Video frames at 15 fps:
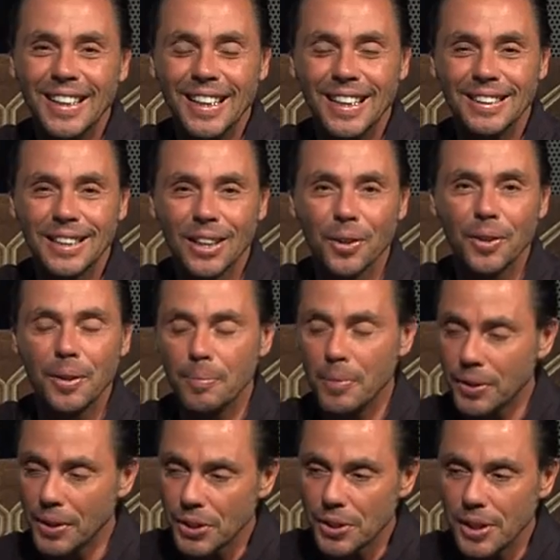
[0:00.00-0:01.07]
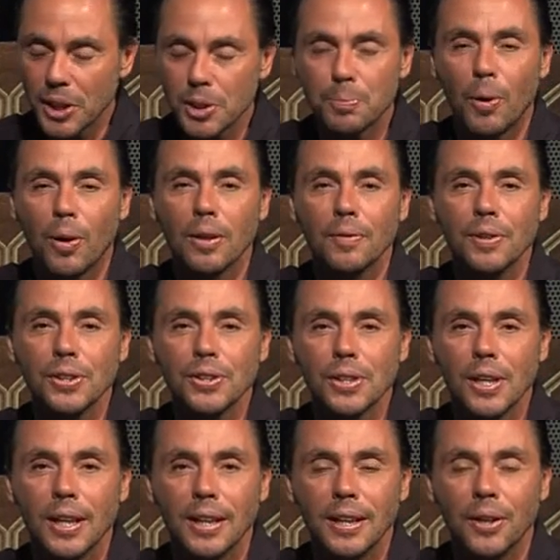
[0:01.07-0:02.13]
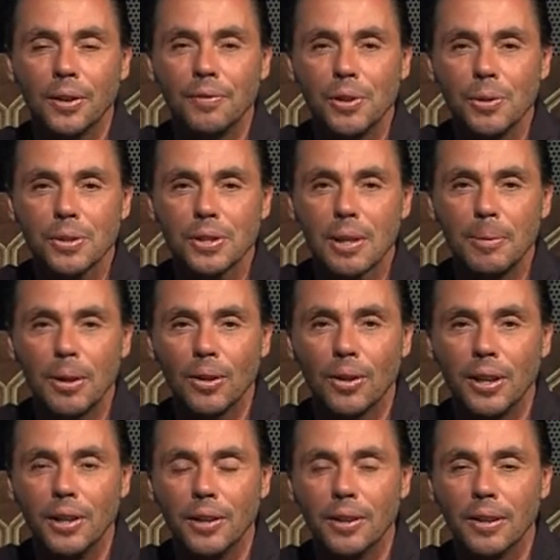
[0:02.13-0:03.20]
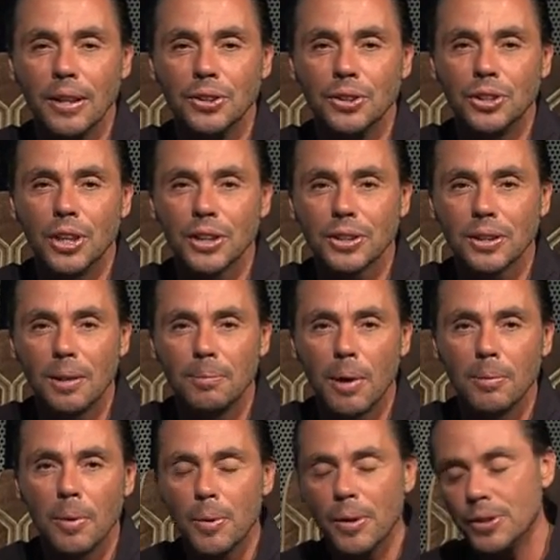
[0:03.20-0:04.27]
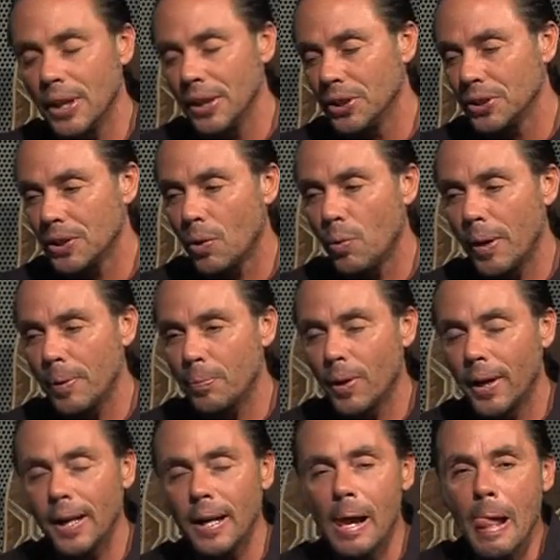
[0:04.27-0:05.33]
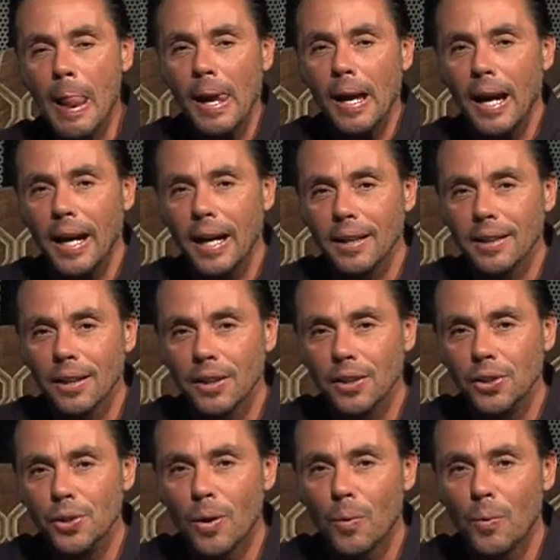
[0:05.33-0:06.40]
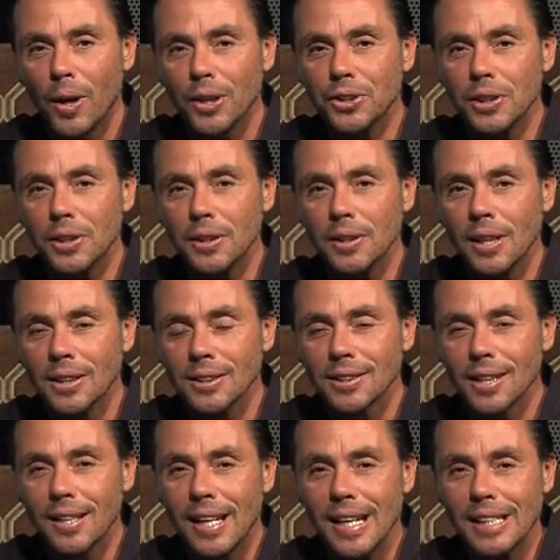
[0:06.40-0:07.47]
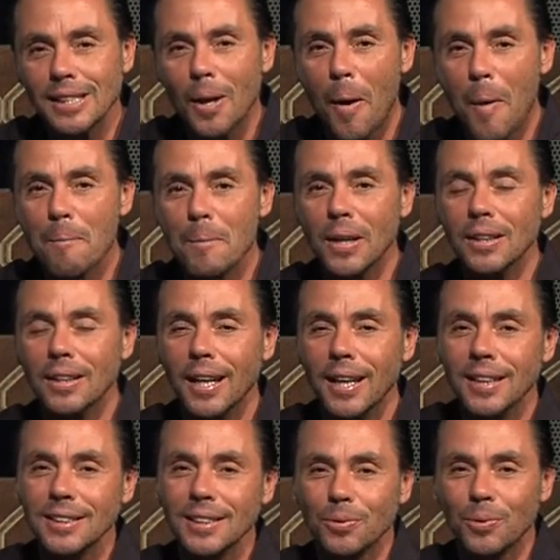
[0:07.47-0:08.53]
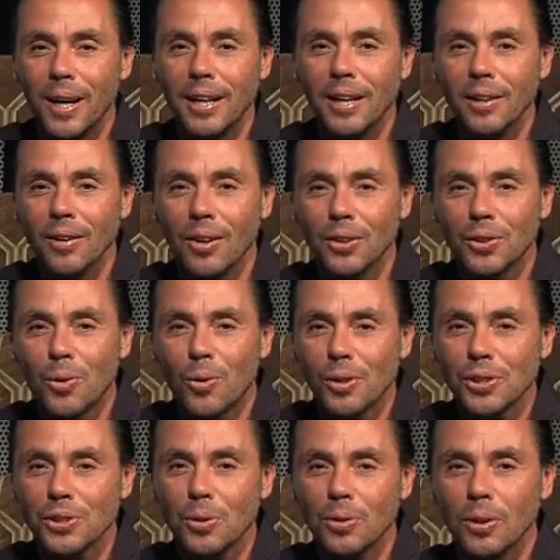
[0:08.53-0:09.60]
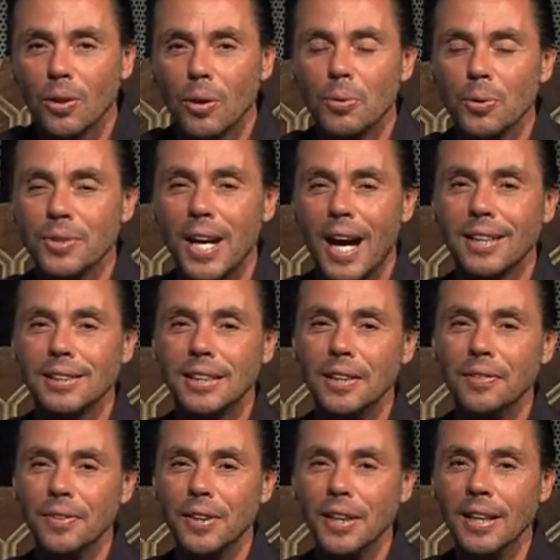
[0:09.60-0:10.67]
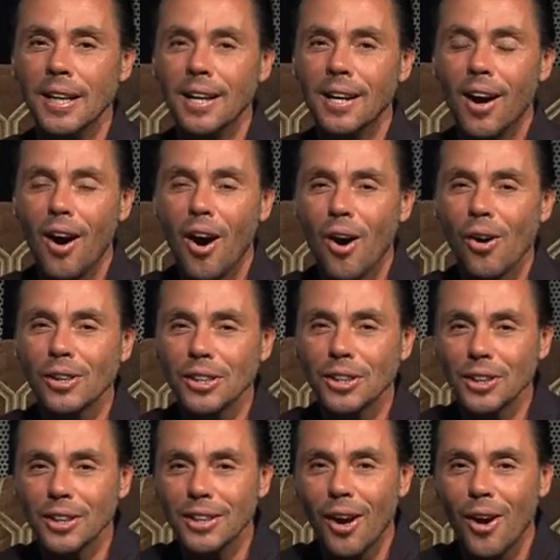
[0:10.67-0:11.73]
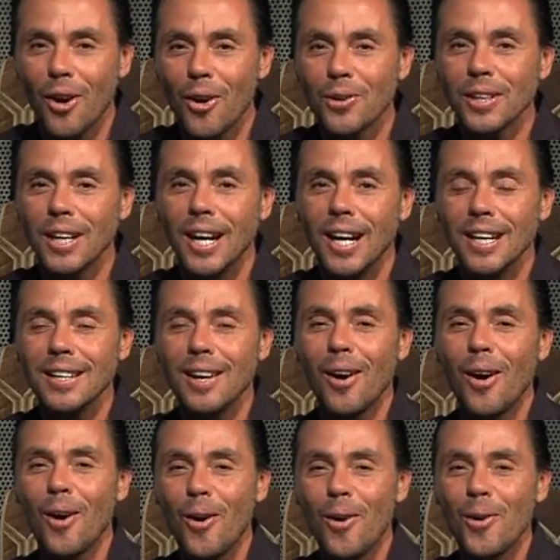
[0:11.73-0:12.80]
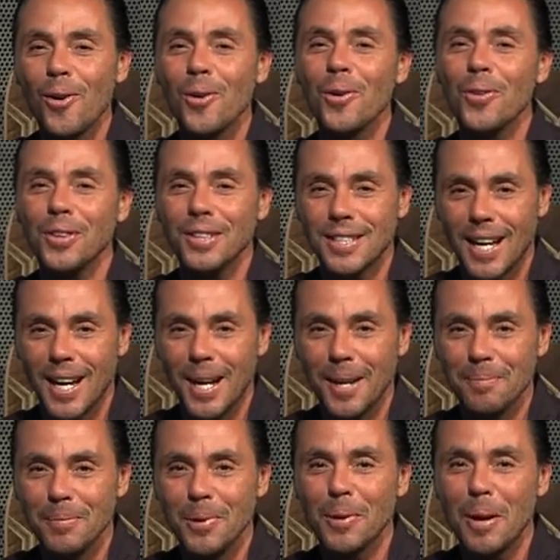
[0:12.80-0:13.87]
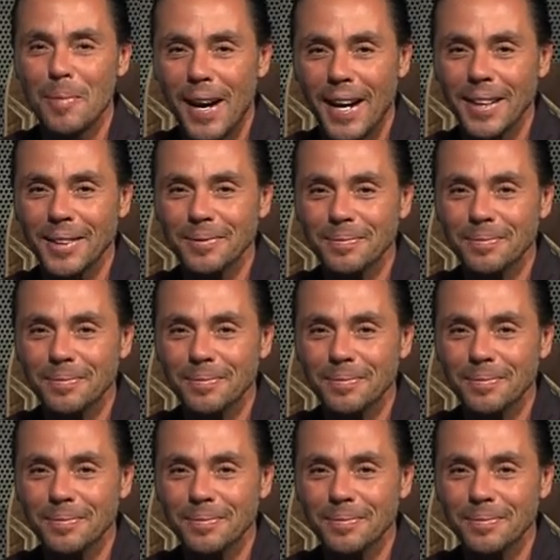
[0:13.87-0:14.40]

and tell them that this next part of this interview is coming on here in just a moment. We're going to take just a quick break. And you are watching Sundays on Mondays right here on cornerstoneglobal.tv. All good, all God, all the time. Be right back.